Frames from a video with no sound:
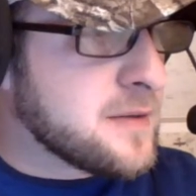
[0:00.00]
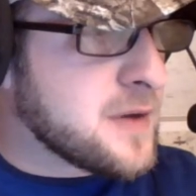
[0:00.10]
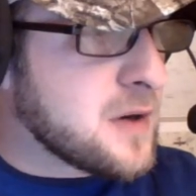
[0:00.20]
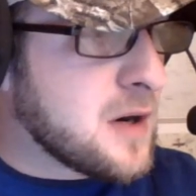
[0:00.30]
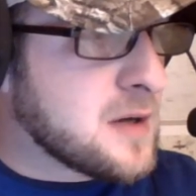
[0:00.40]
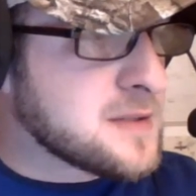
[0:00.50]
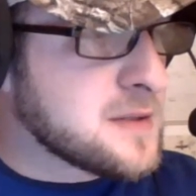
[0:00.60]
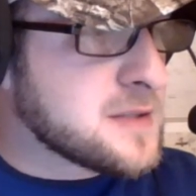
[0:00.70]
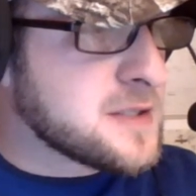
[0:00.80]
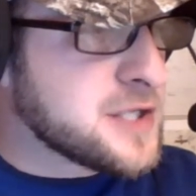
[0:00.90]
There are
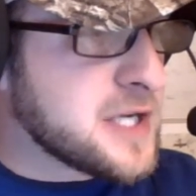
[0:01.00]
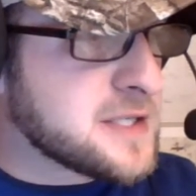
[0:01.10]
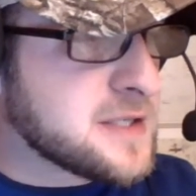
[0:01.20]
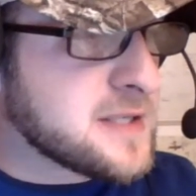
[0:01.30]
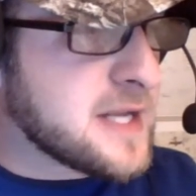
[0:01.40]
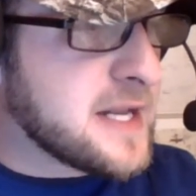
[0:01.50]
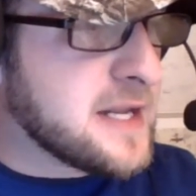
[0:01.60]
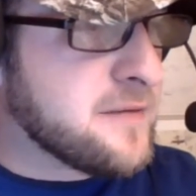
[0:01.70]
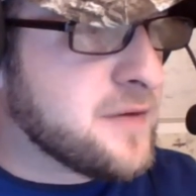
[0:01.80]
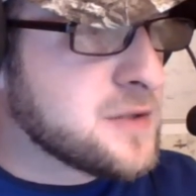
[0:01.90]
also suggestions that an
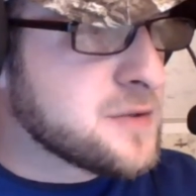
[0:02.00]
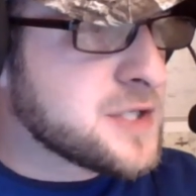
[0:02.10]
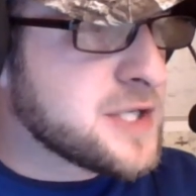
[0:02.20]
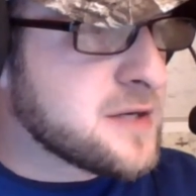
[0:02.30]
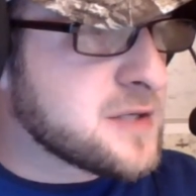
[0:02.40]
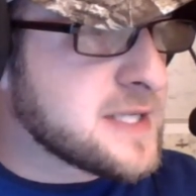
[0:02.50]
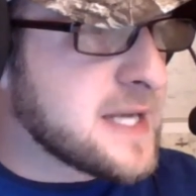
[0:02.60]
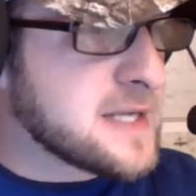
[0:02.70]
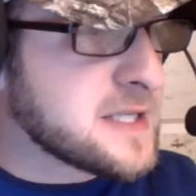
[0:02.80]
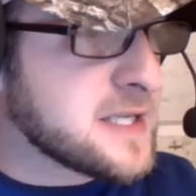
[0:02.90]
individual's shutter
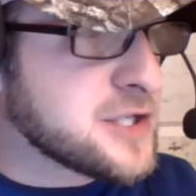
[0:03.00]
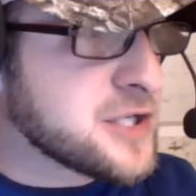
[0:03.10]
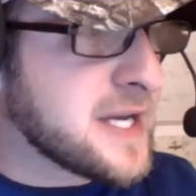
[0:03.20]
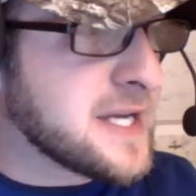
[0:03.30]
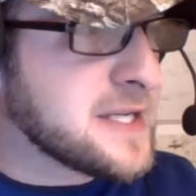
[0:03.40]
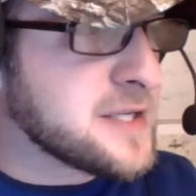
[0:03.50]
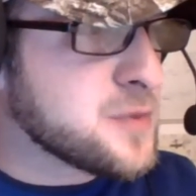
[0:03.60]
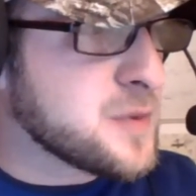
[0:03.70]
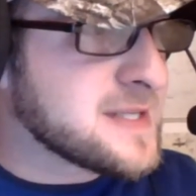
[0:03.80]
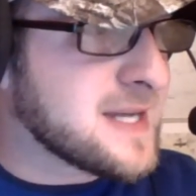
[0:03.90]
status can
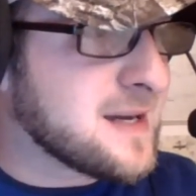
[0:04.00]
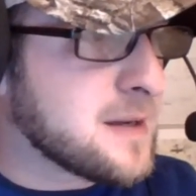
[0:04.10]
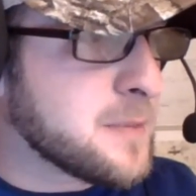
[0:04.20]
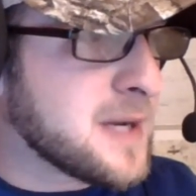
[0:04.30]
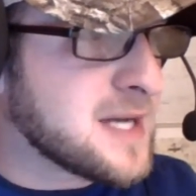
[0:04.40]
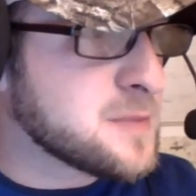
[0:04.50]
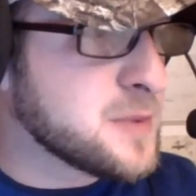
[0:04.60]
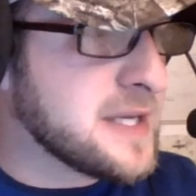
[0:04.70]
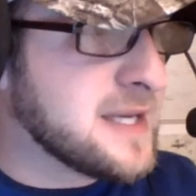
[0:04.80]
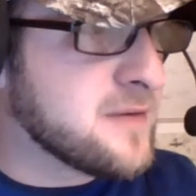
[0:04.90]
change with time,
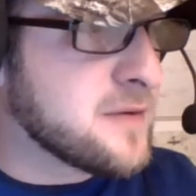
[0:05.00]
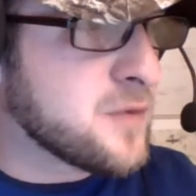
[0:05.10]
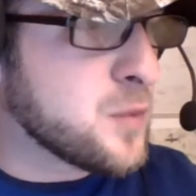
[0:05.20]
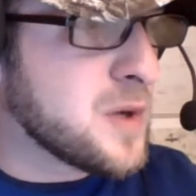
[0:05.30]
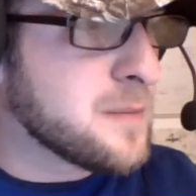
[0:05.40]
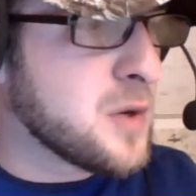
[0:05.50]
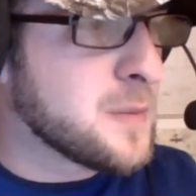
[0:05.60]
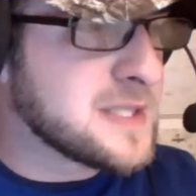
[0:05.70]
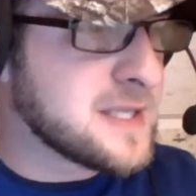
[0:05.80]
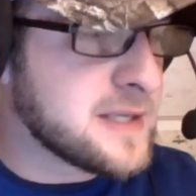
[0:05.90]
possibly even from one
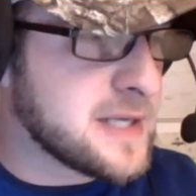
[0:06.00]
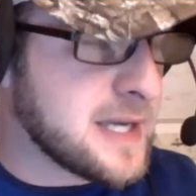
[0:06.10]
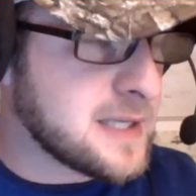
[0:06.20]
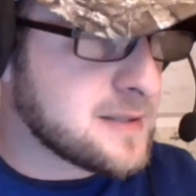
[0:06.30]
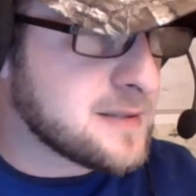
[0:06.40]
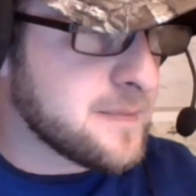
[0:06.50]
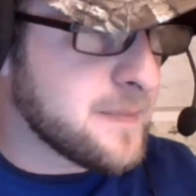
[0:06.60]
moment to the next.